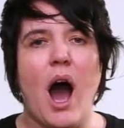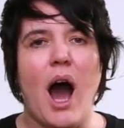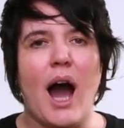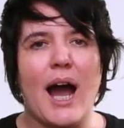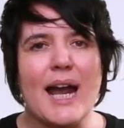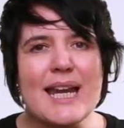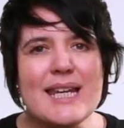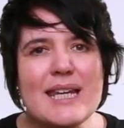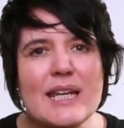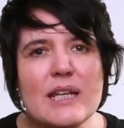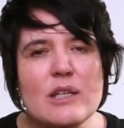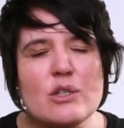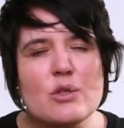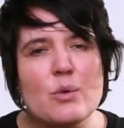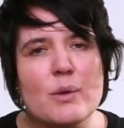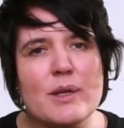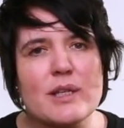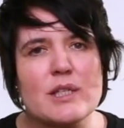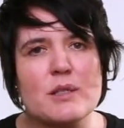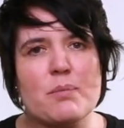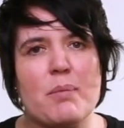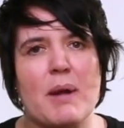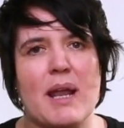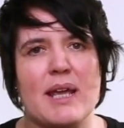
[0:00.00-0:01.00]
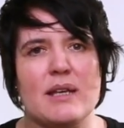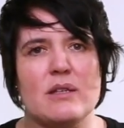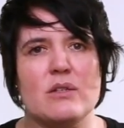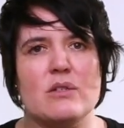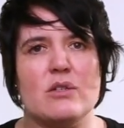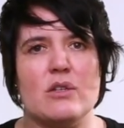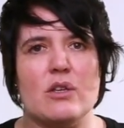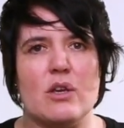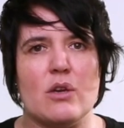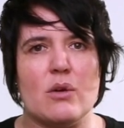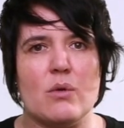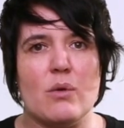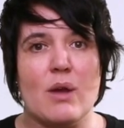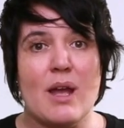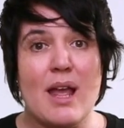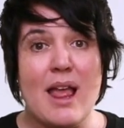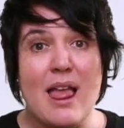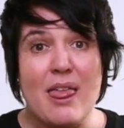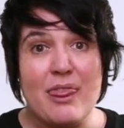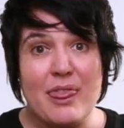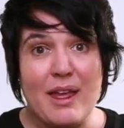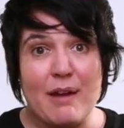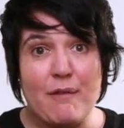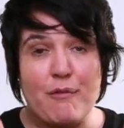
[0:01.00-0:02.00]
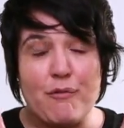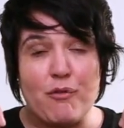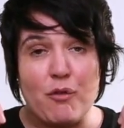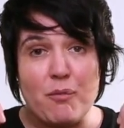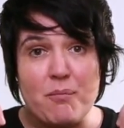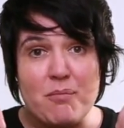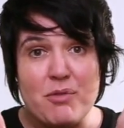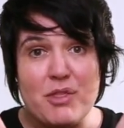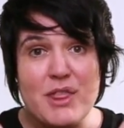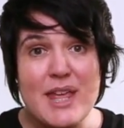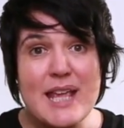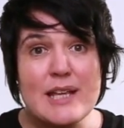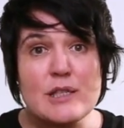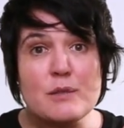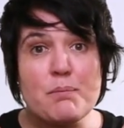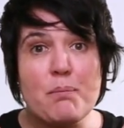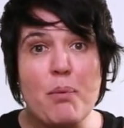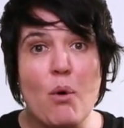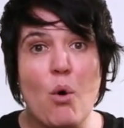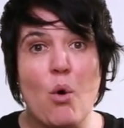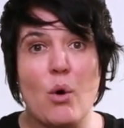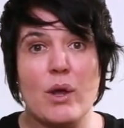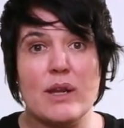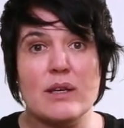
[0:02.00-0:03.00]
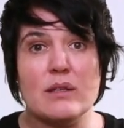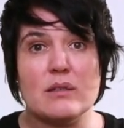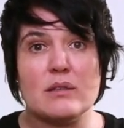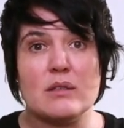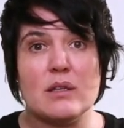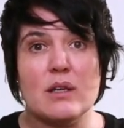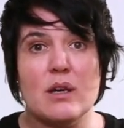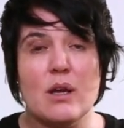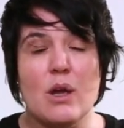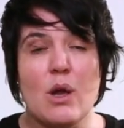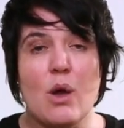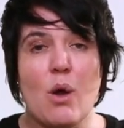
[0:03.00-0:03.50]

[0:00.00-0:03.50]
I need to explain to you that from this point,